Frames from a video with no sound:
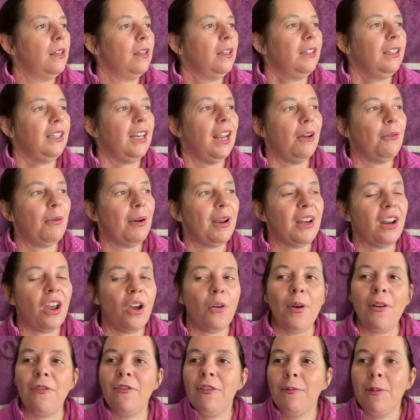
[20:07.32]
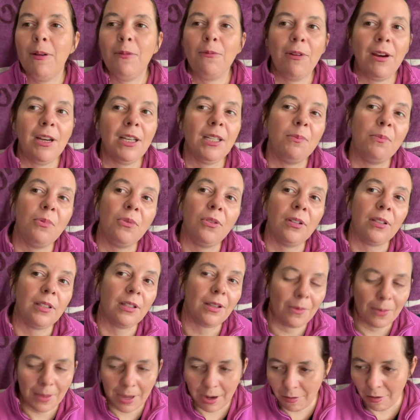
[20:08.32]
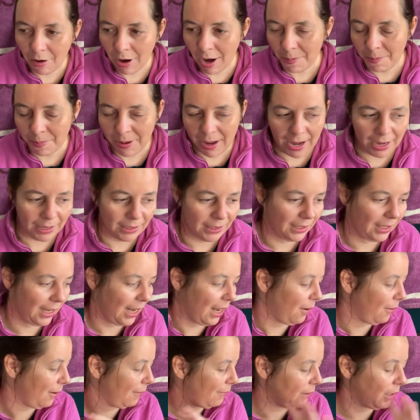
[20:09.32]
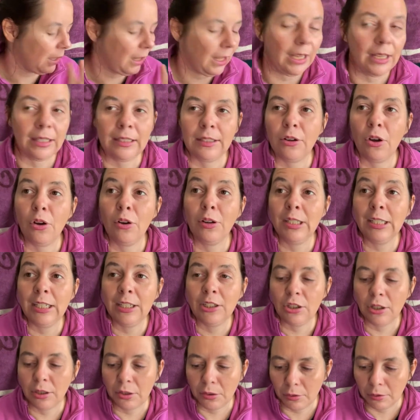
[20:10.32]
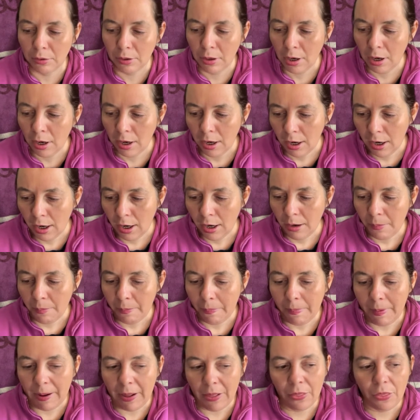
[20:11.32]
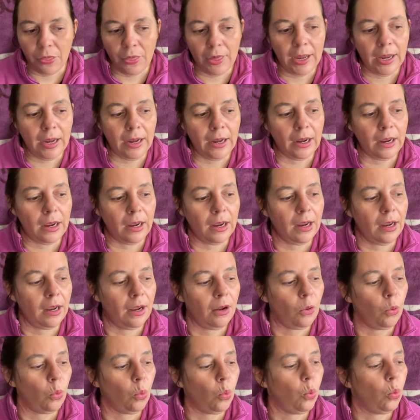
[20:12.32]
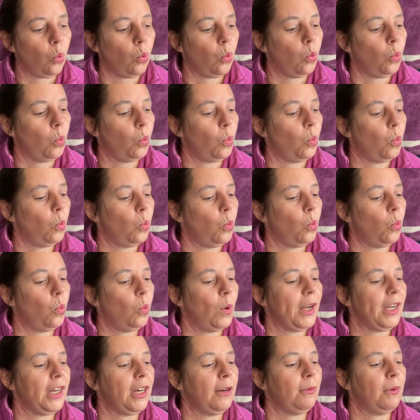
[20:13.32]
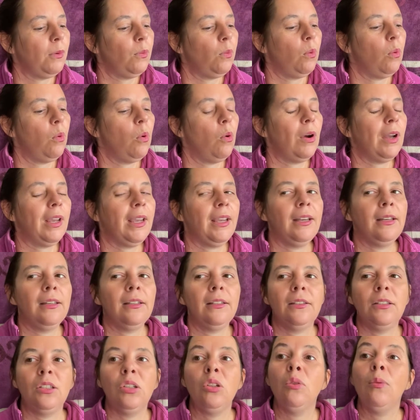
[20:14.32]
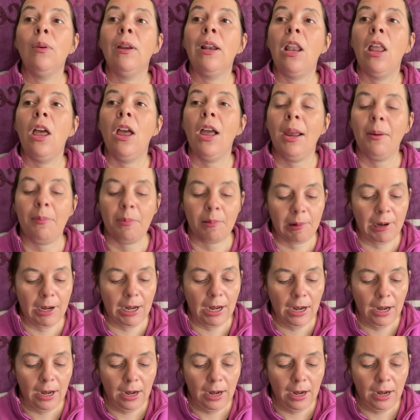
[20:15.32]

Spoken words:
now I know everyone reads books on their iPads now, everything's gone digital, but think when you would walk into a library